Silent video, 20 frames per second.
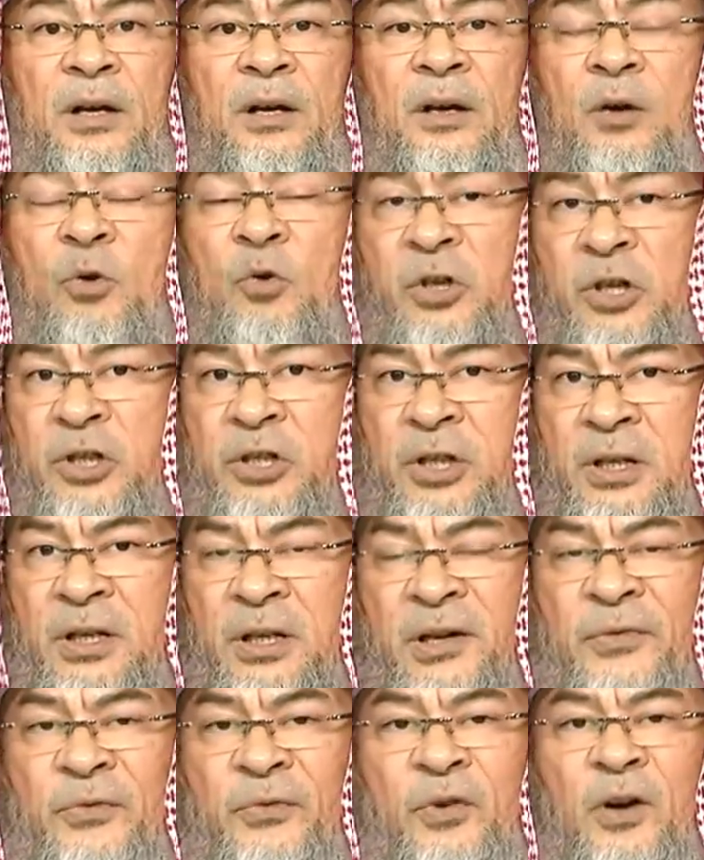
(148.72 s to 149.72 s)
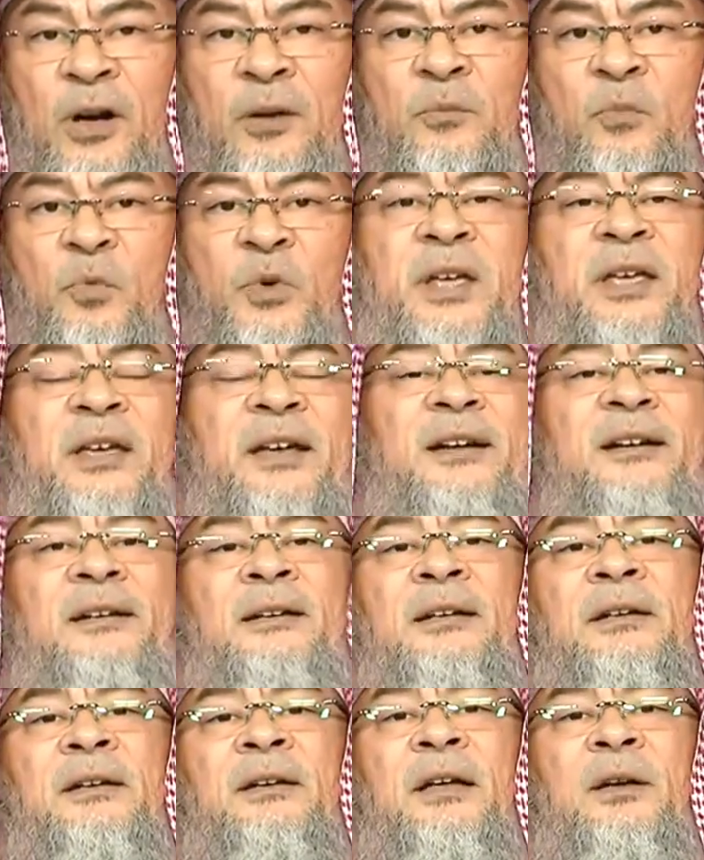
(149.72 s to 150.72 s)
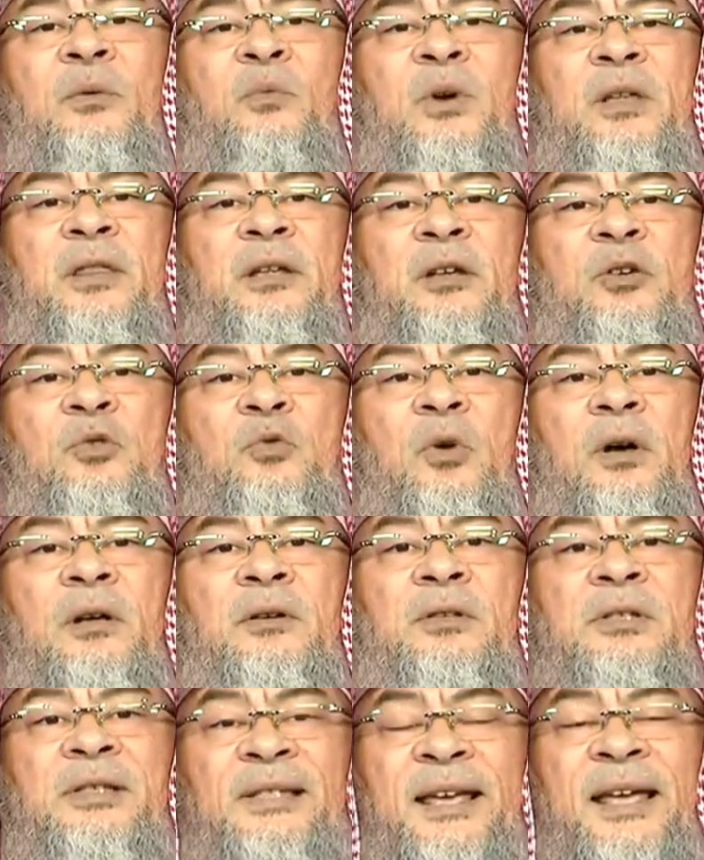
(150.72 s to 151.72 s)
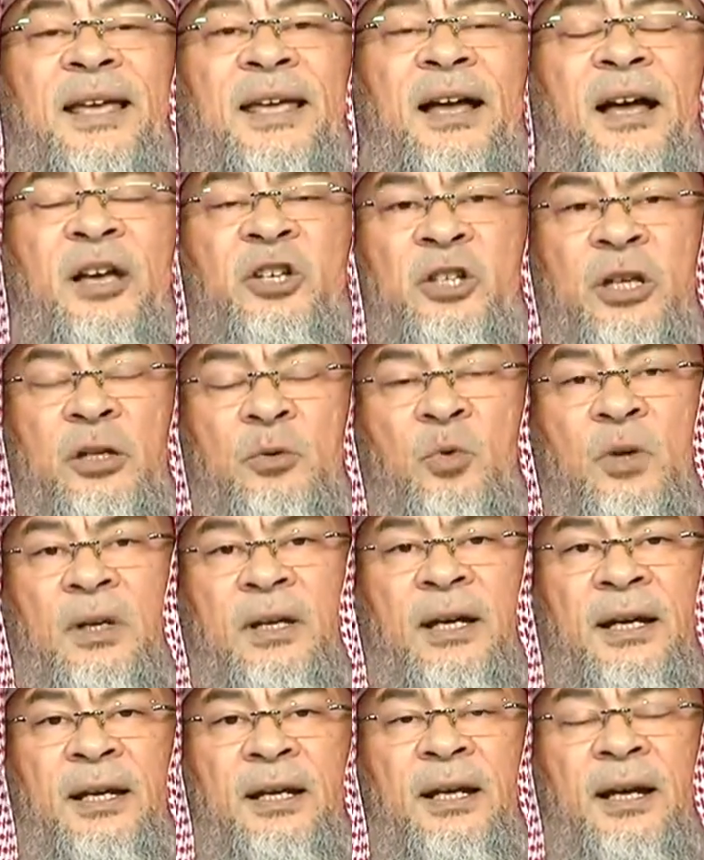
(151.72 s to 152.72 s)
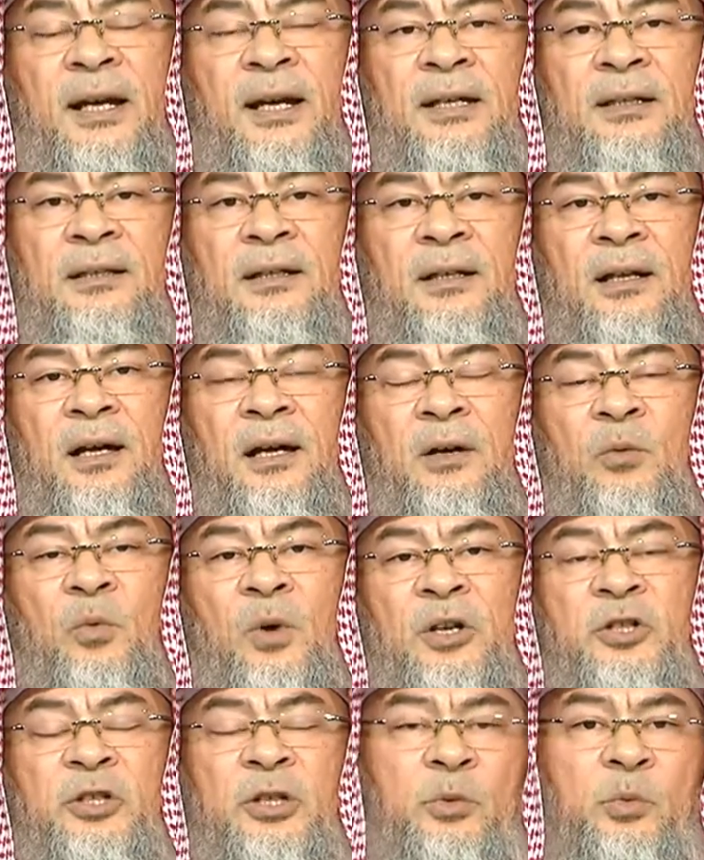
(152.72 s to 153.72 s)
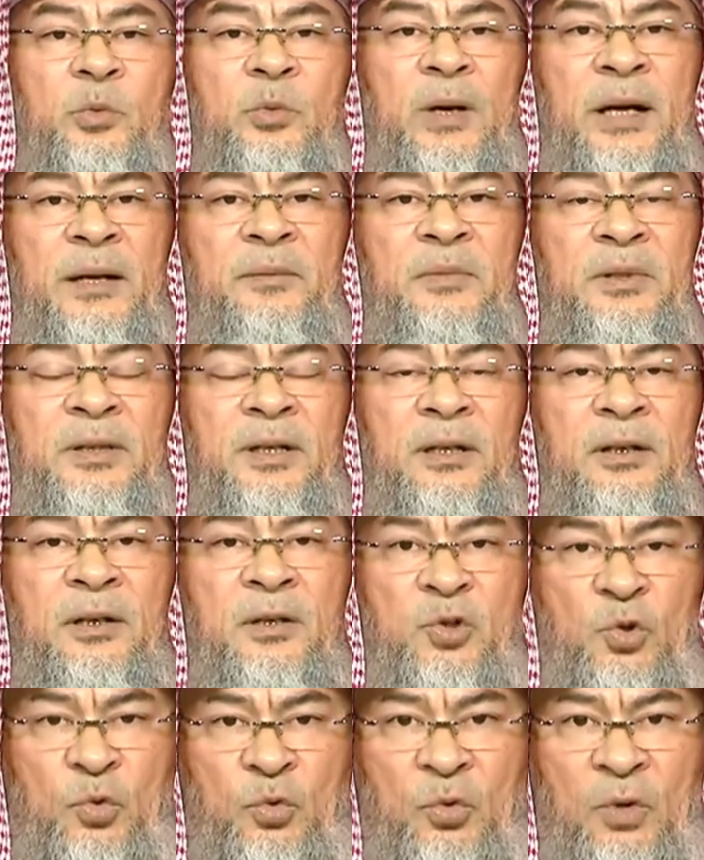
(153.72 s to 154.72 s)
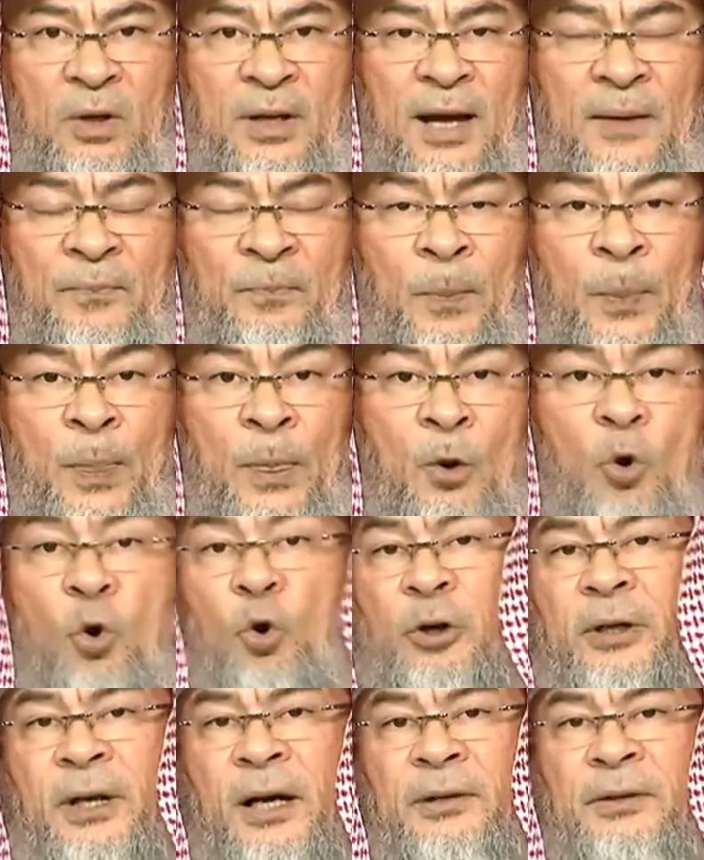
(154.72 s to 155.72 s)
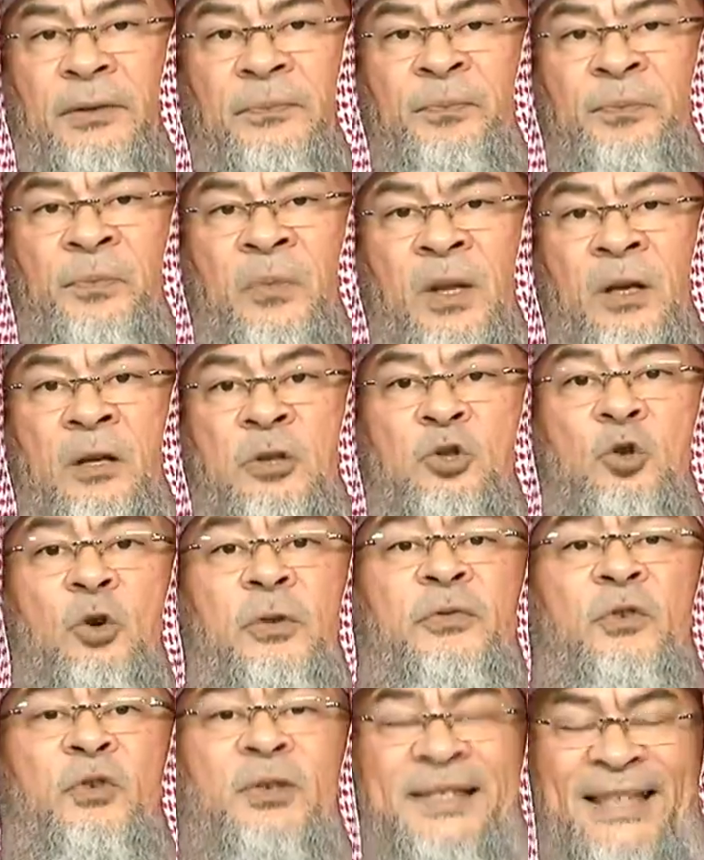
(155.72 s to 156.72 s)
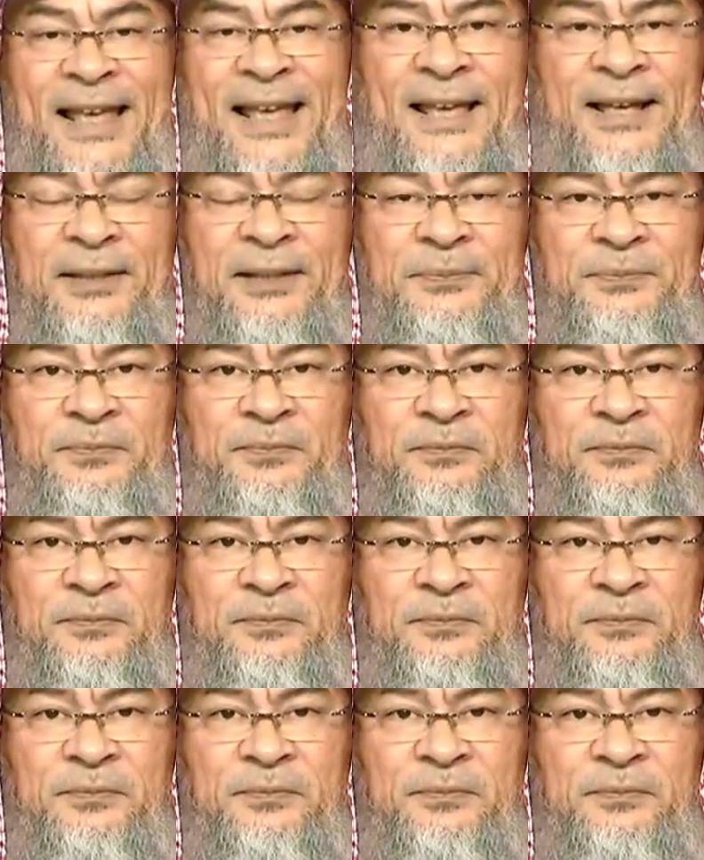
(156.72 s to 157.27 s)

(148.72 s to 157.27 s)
originally from. We care whether you say ashhadu an la ilaha illallah wa ashhadu muhammadan rasulullah or not. So if you say it,